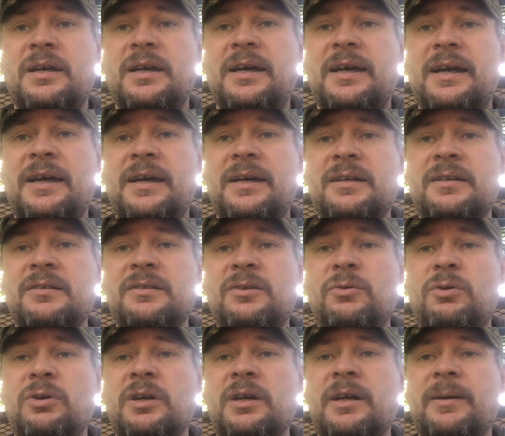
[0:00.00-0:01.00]
and you're
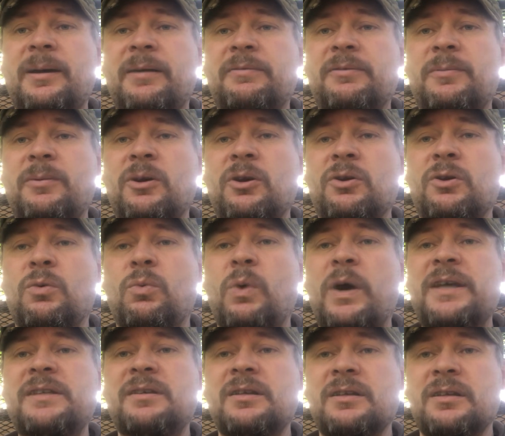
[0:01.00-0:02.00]
going to have to be on a
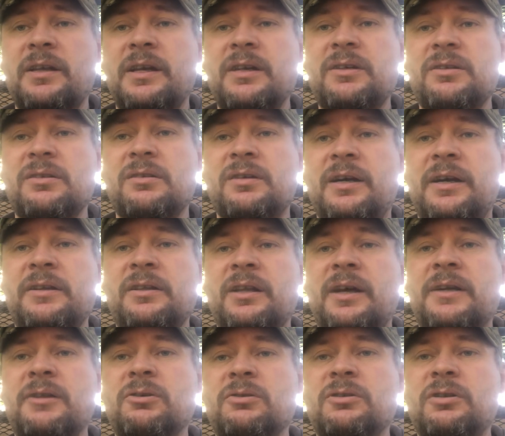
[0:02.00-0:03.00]
waiting list. I
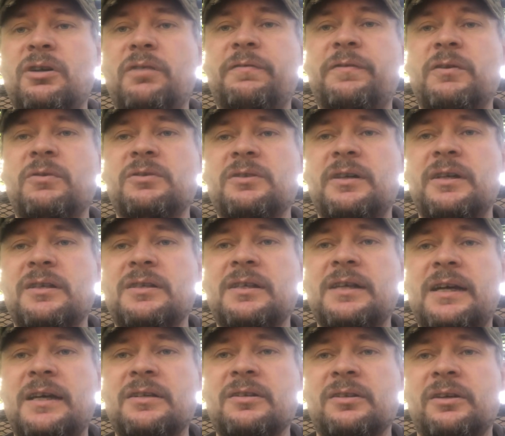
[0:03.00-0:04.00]
looked at a few sites
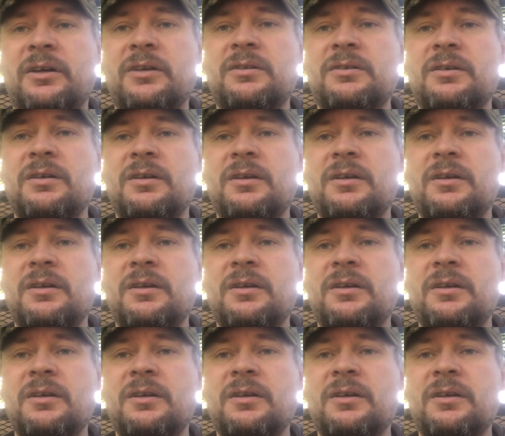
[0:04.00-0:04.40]
last night.